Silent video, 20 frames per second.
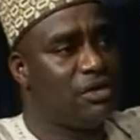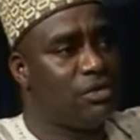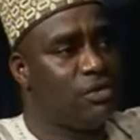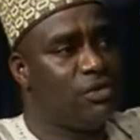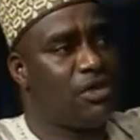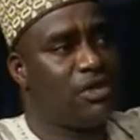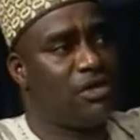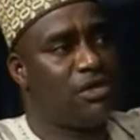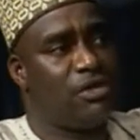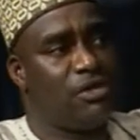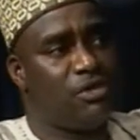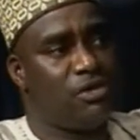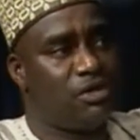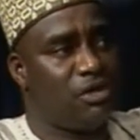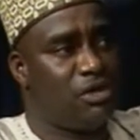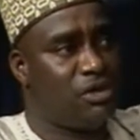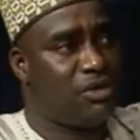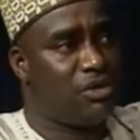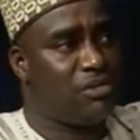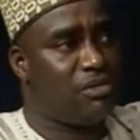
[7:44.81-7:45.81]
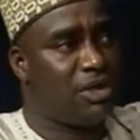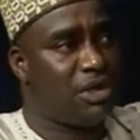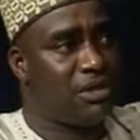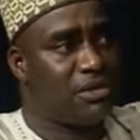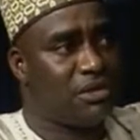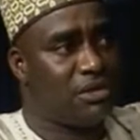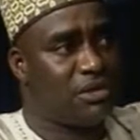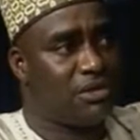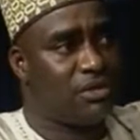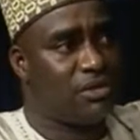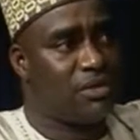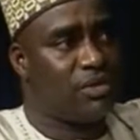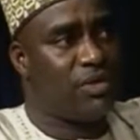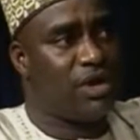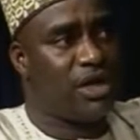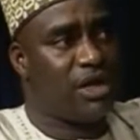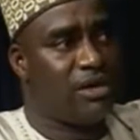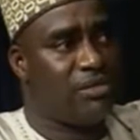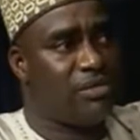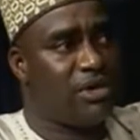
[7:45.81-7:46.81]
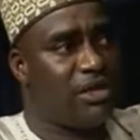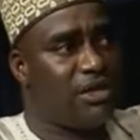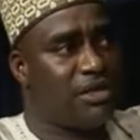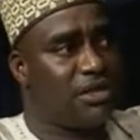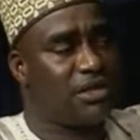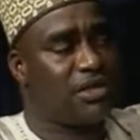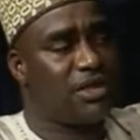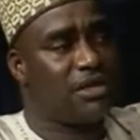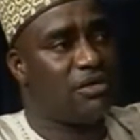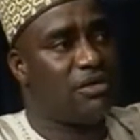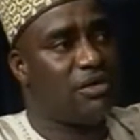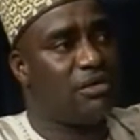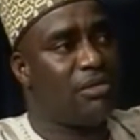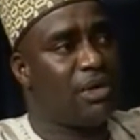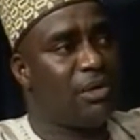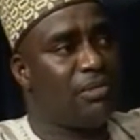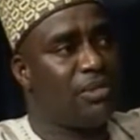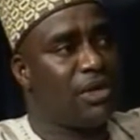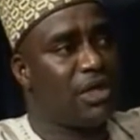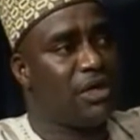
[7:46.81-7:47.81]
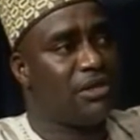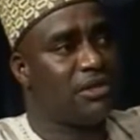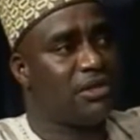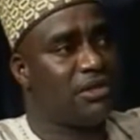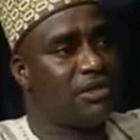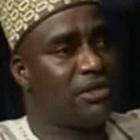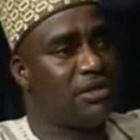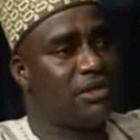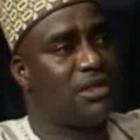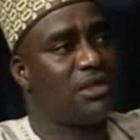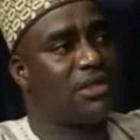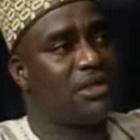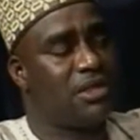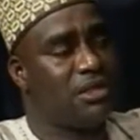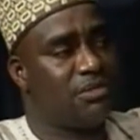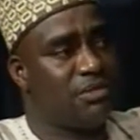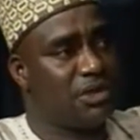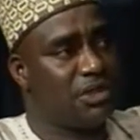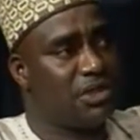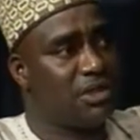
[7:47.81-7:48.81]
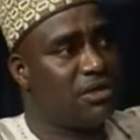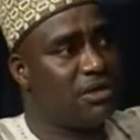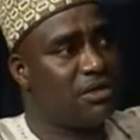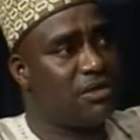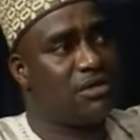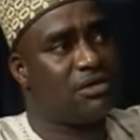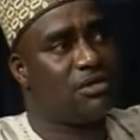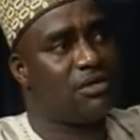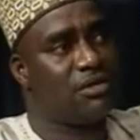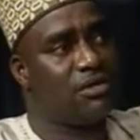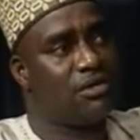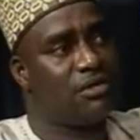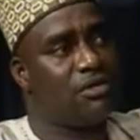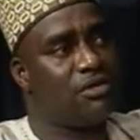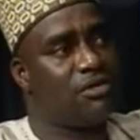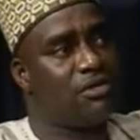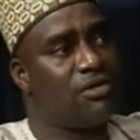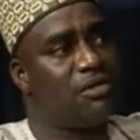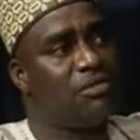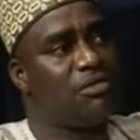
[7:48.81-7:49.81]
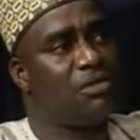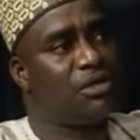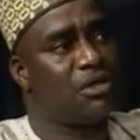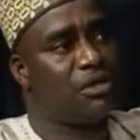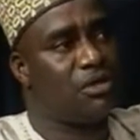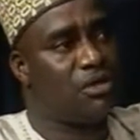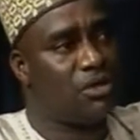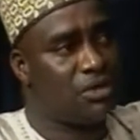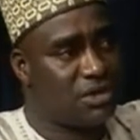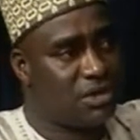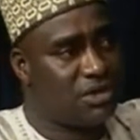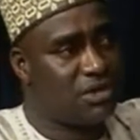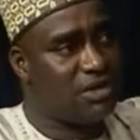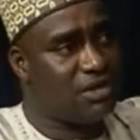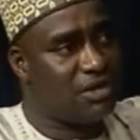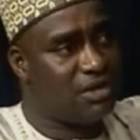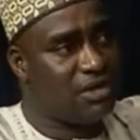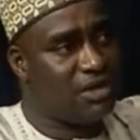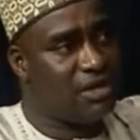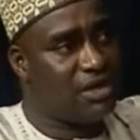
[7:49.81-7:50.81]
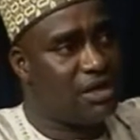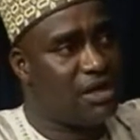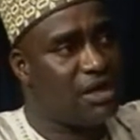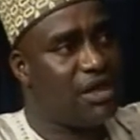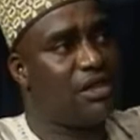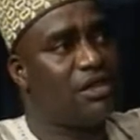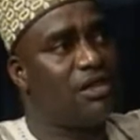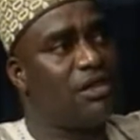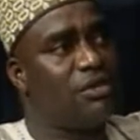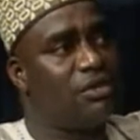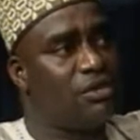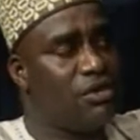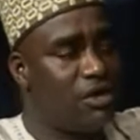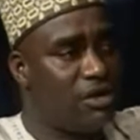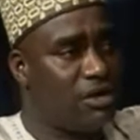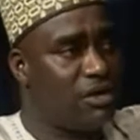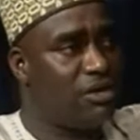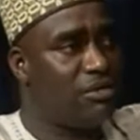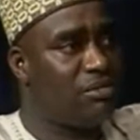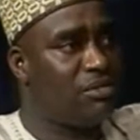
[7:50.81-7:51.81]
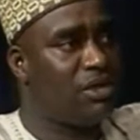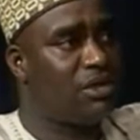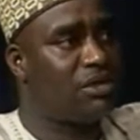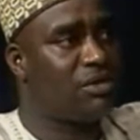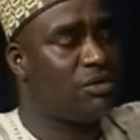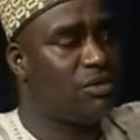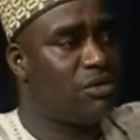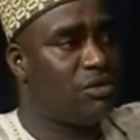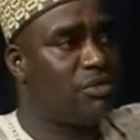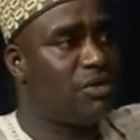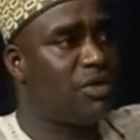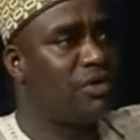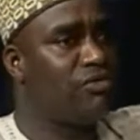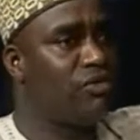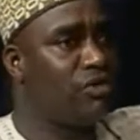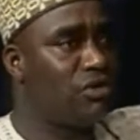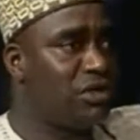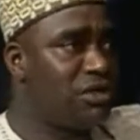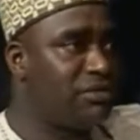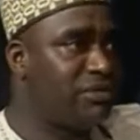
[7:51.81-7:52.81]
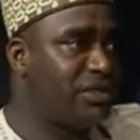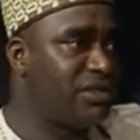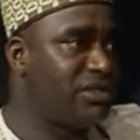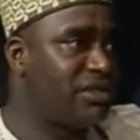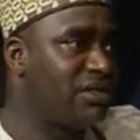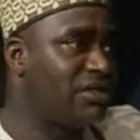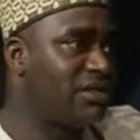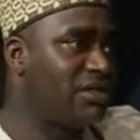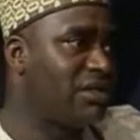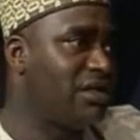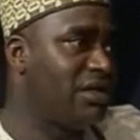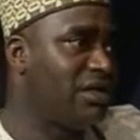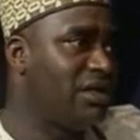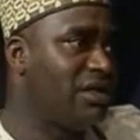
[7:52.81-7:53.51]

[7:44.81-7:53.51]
with the local governments, whereby the state government pays 60% of the cost and the local governments will pay 40%.